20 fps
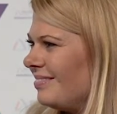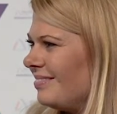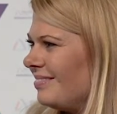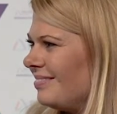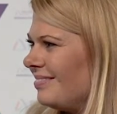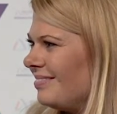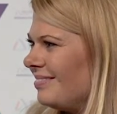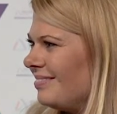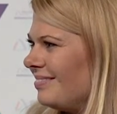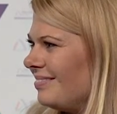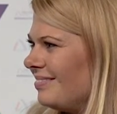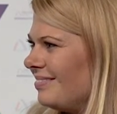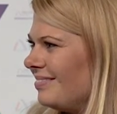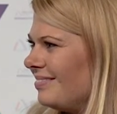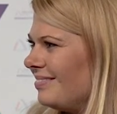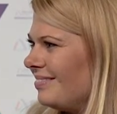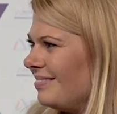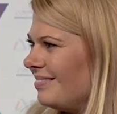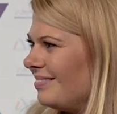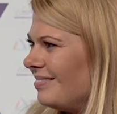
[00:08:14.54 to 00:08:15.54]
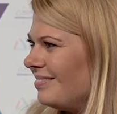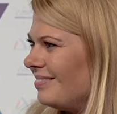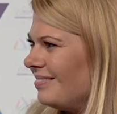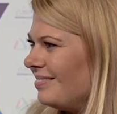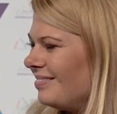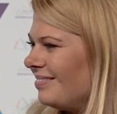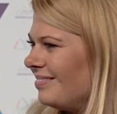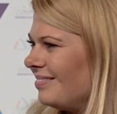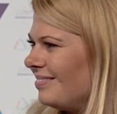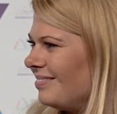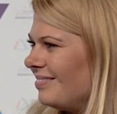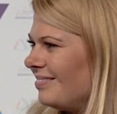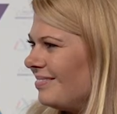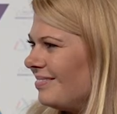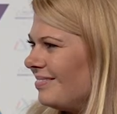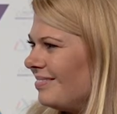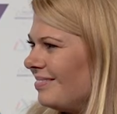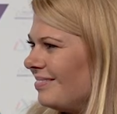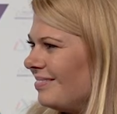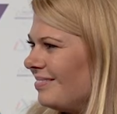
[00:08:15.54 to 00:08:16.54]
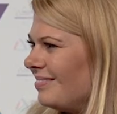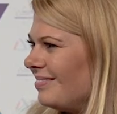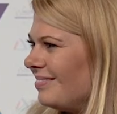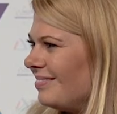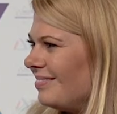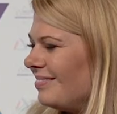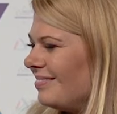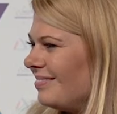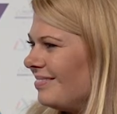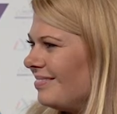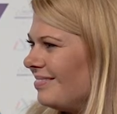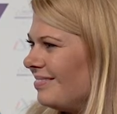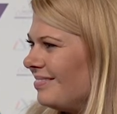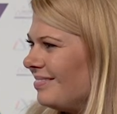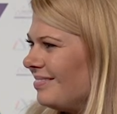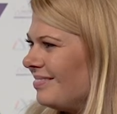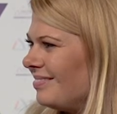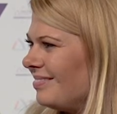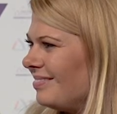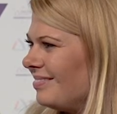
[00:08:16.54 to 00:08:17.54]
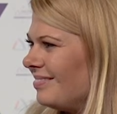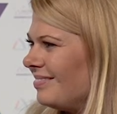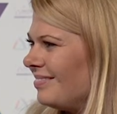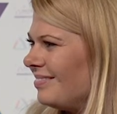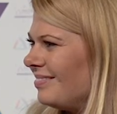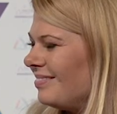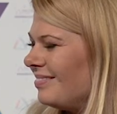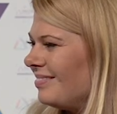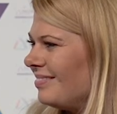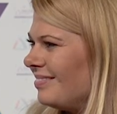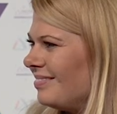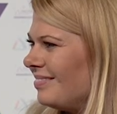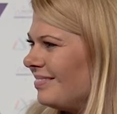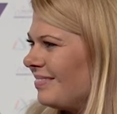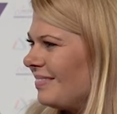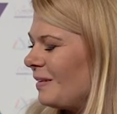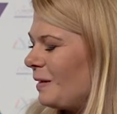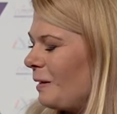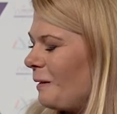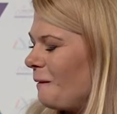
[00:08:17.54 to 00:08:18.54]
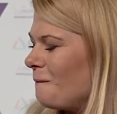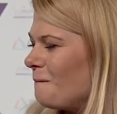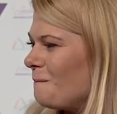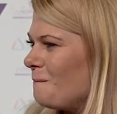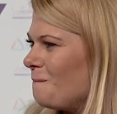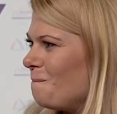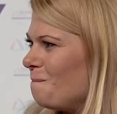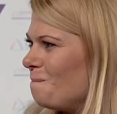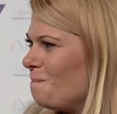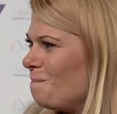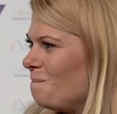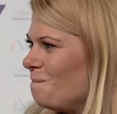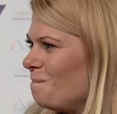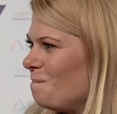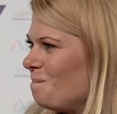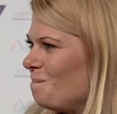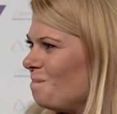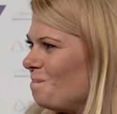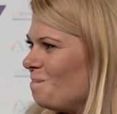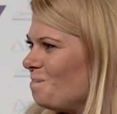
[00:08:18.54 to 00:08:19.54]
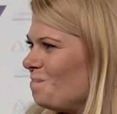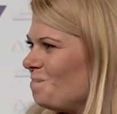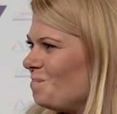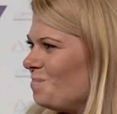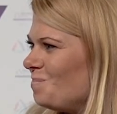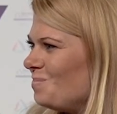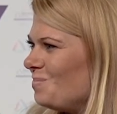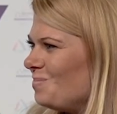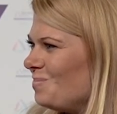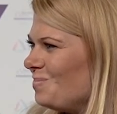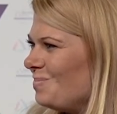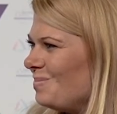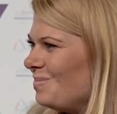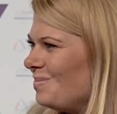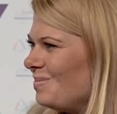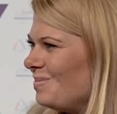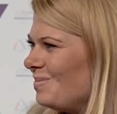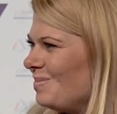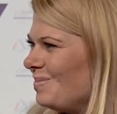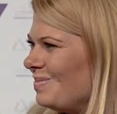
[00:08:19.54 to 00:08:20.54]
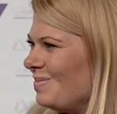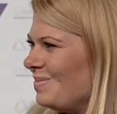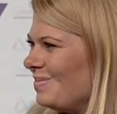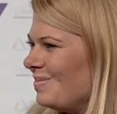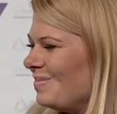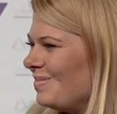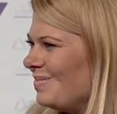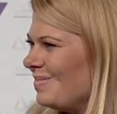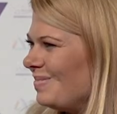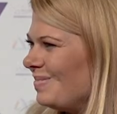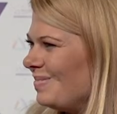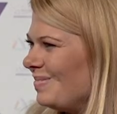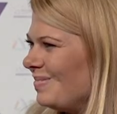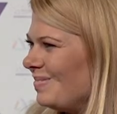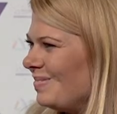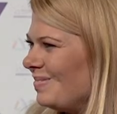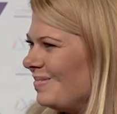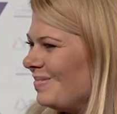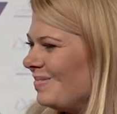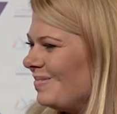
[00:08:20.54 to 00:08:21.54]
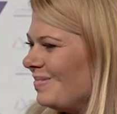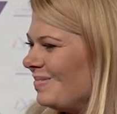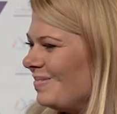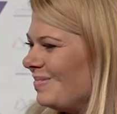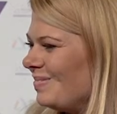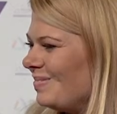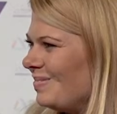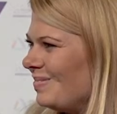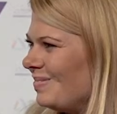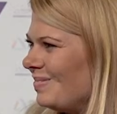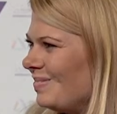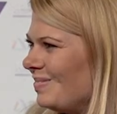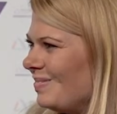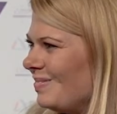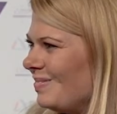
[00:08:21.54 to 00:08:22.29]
(silent)